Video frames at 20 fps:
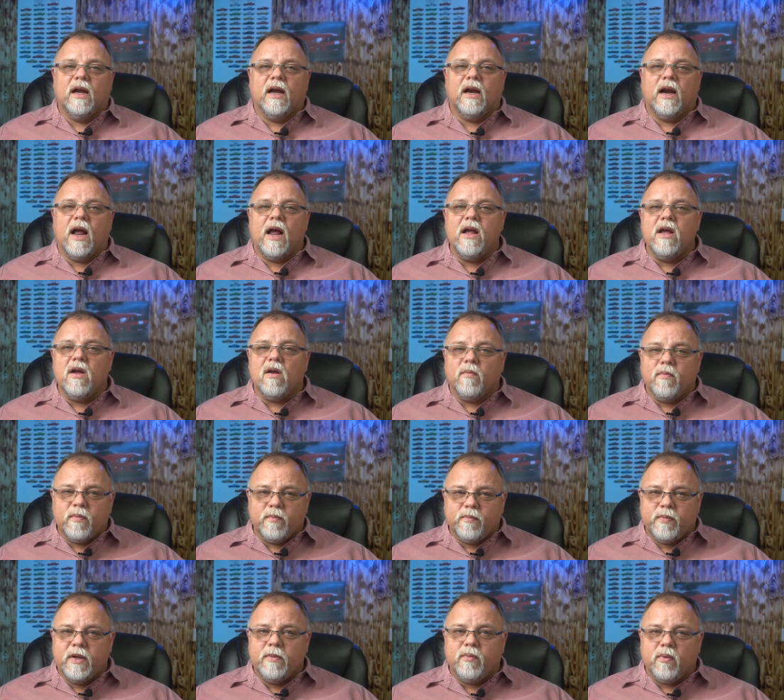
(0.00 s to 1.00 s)
and I help
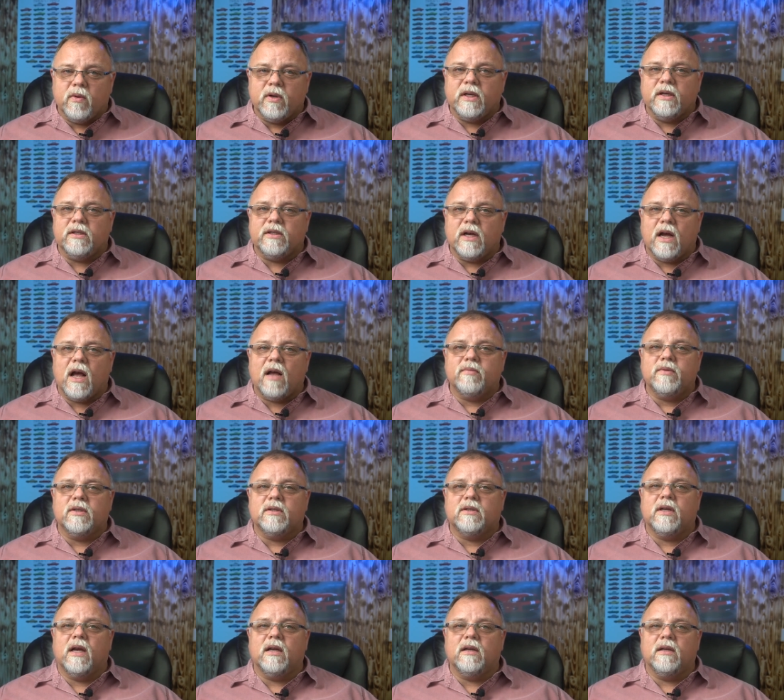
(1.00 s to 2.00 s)
people get jobs
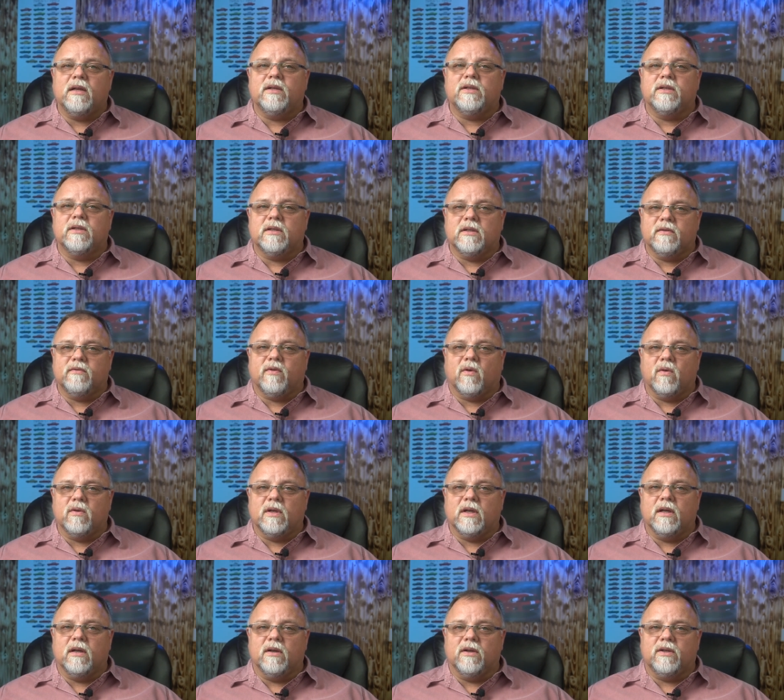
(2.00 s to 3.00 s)
as technicians in Ford
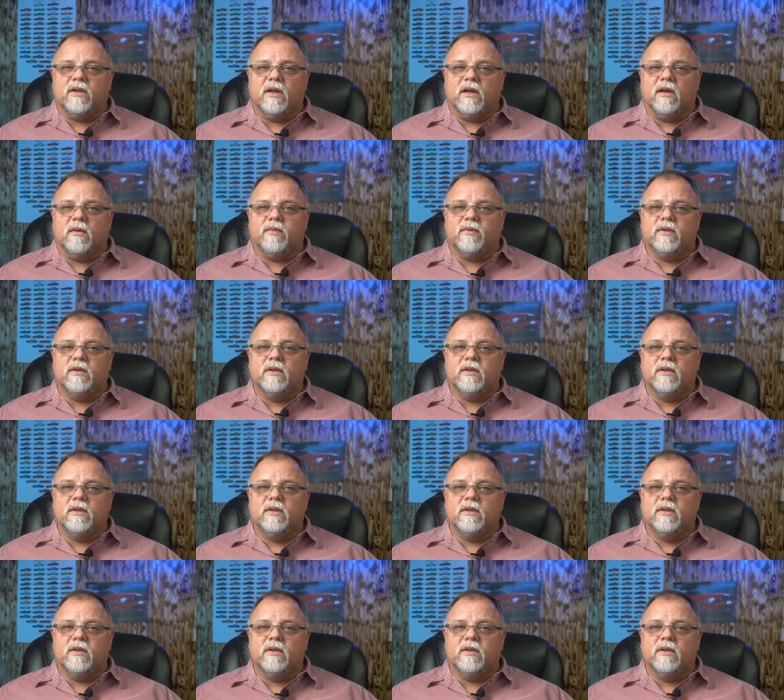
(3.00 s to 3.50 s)
dealerships.